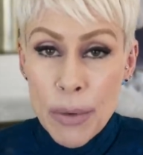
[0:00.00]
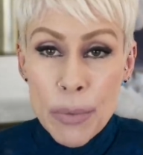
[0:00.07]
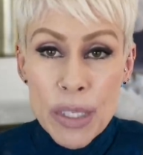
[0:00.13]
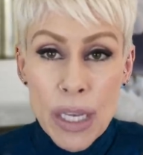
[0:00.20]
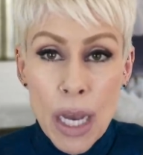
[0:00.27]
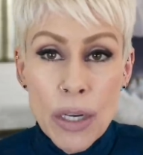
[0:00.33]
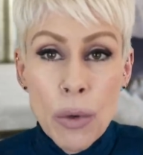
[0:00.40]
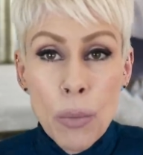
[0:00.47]
he
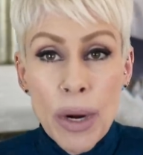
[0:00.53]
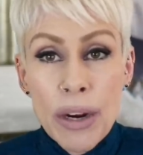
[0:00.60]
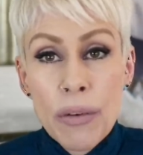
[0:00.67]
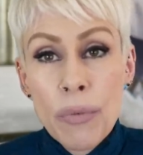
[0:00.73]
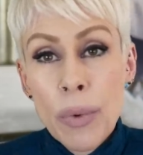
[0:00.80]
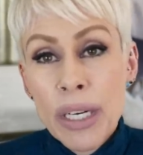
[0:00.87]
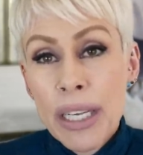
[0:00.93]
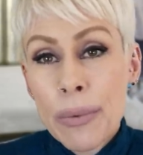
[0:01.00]
was unaware
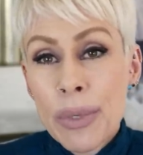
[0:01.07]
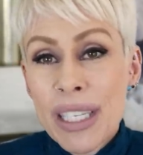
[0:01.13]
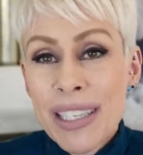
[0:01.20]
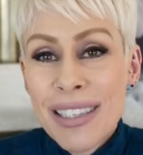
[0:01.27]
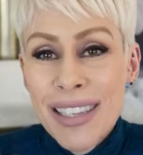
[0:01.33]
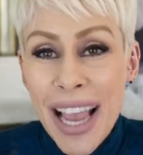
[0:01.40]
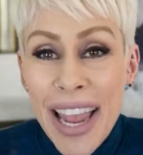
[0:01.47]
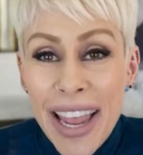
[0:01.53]
of what he was
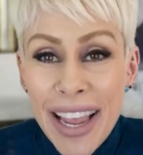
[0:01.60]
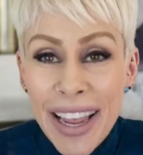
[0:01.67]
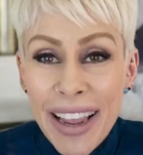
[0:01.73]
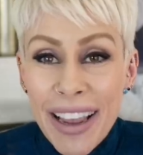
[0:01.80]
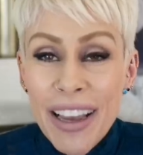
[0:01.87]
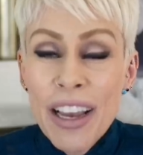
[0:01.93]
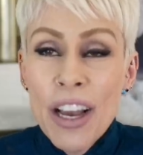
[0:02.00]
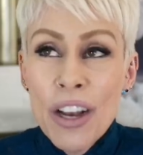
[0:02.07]

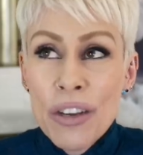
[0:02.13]
saying.